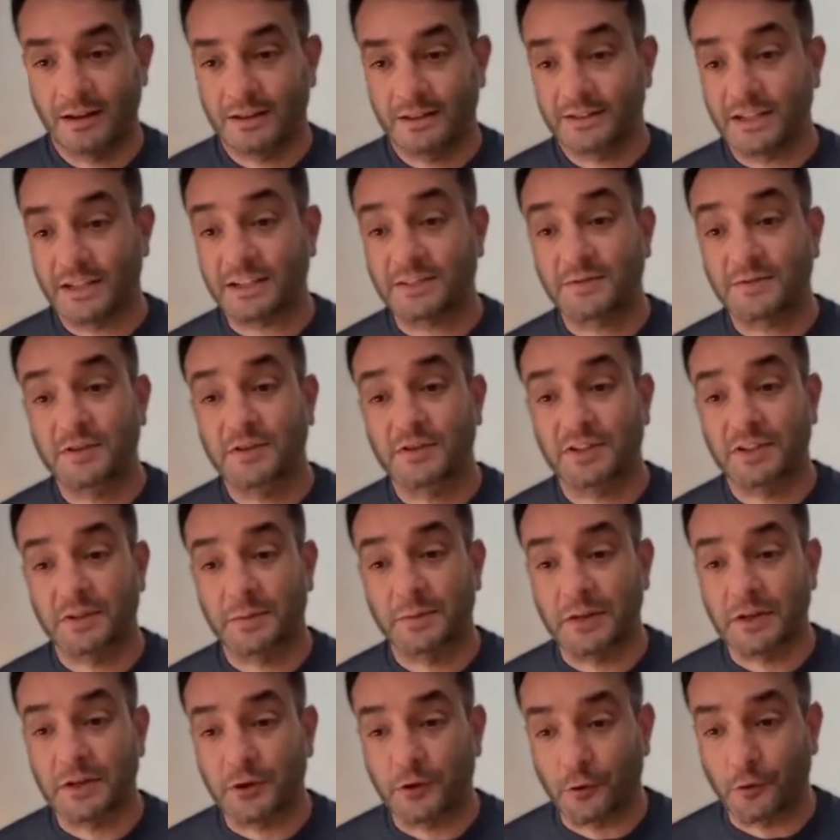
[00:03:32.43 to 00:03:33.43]
Desk View is going to
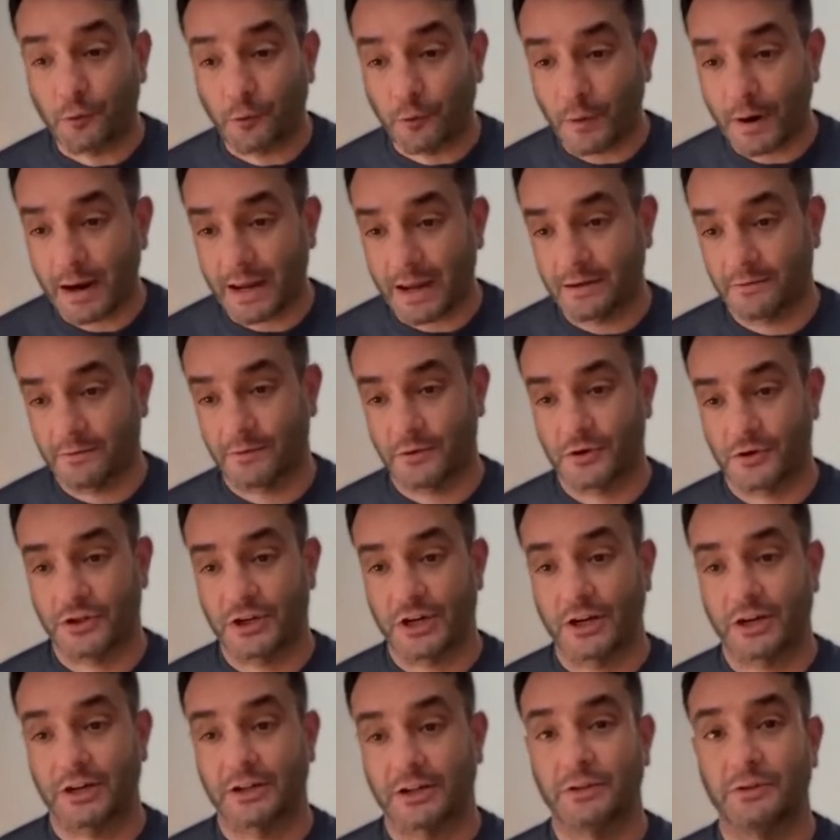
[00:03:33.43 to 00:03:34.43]
be great for
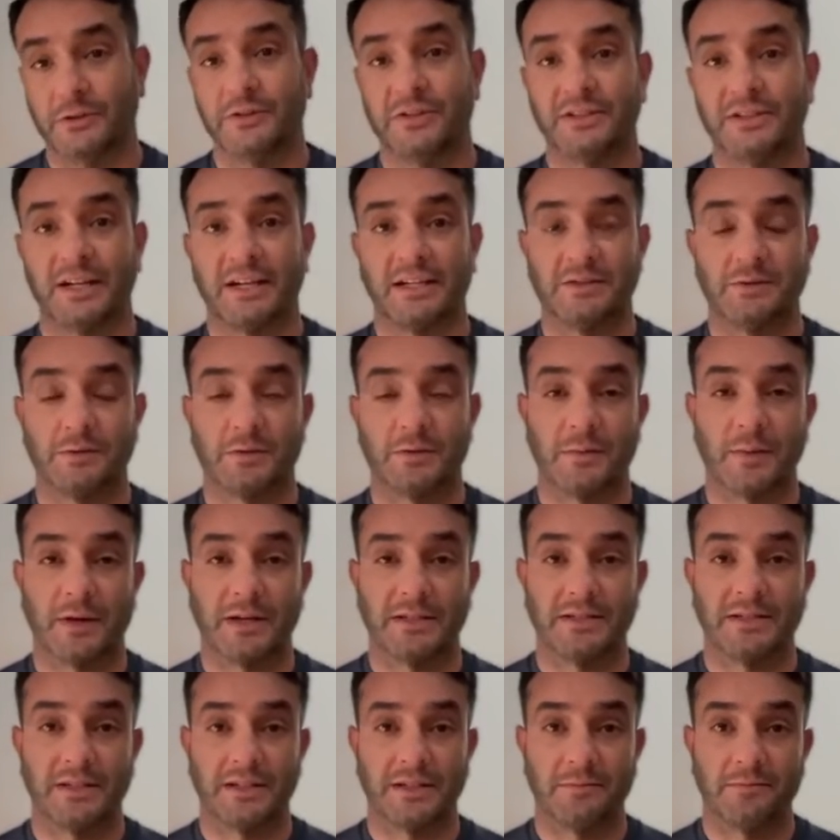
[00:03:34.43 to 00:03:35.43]
sharing new designs with my
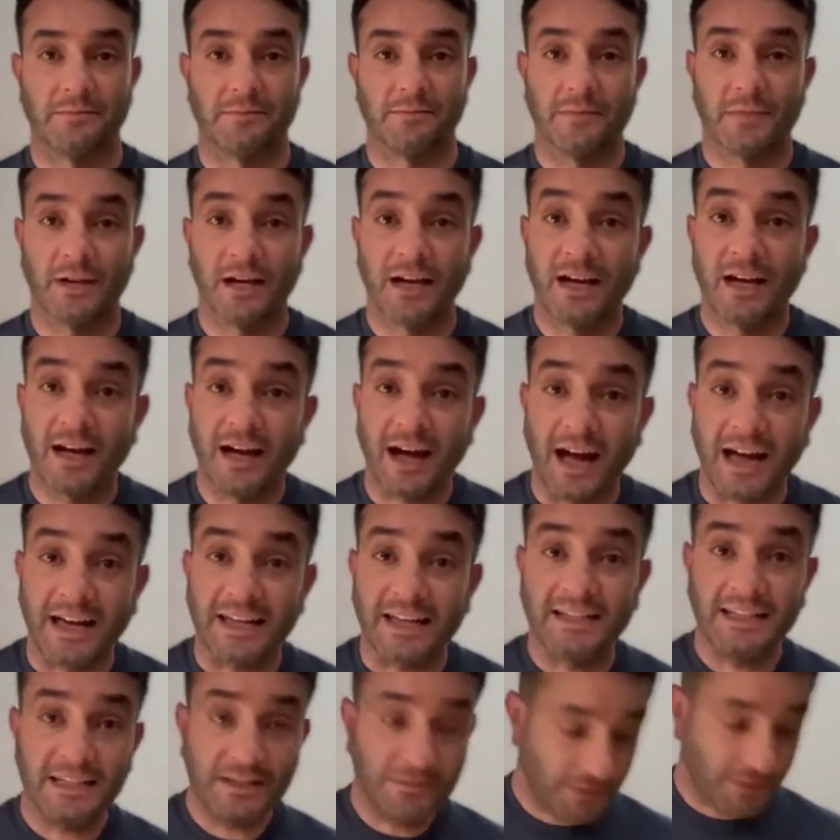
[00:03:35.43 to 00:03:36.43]
team. I
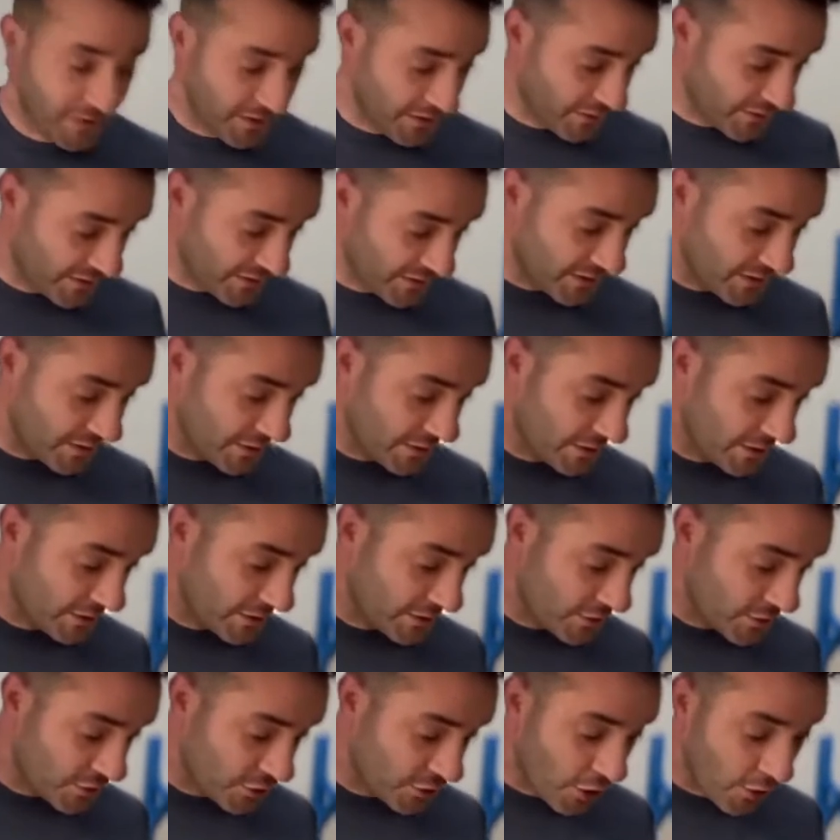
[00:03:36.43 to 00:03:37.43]
can even use it to
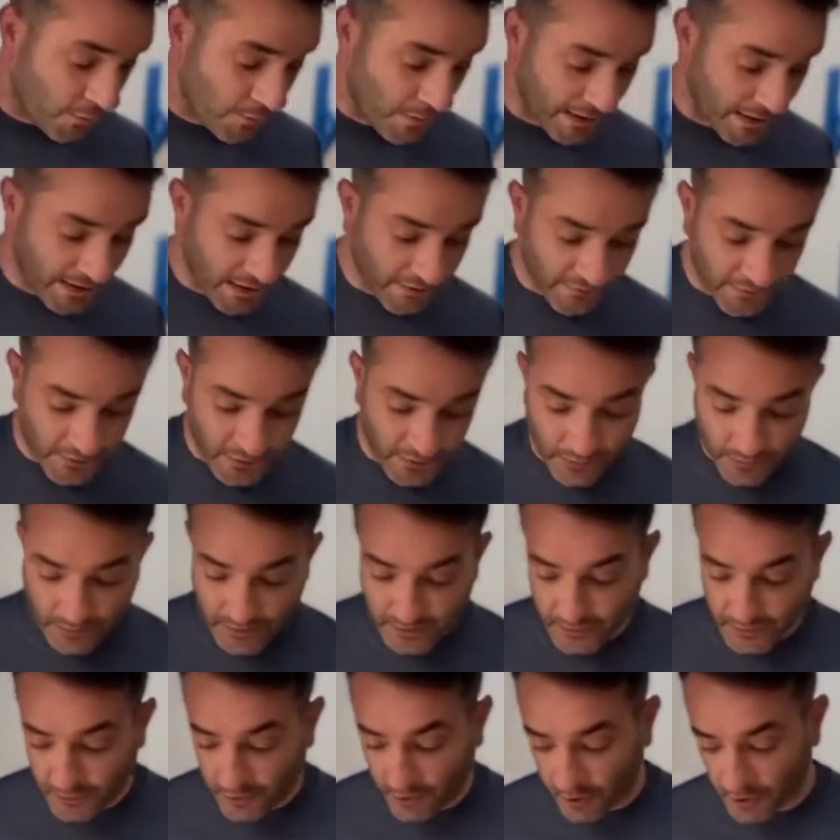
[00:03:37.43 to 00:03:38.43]
show my nephew a
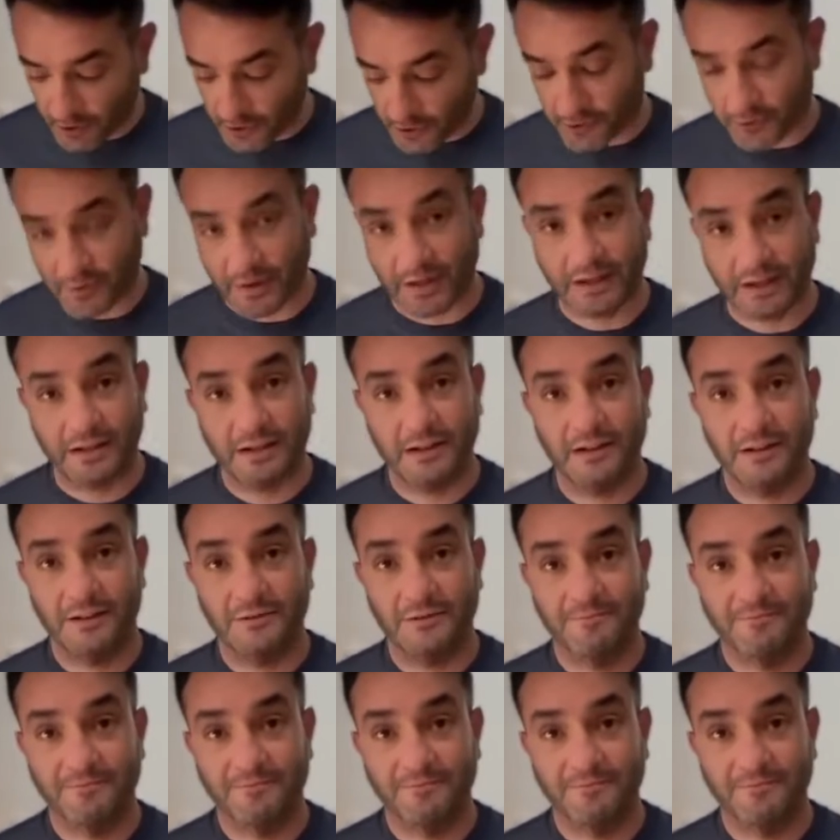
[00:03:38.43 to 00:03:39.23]
new card trick.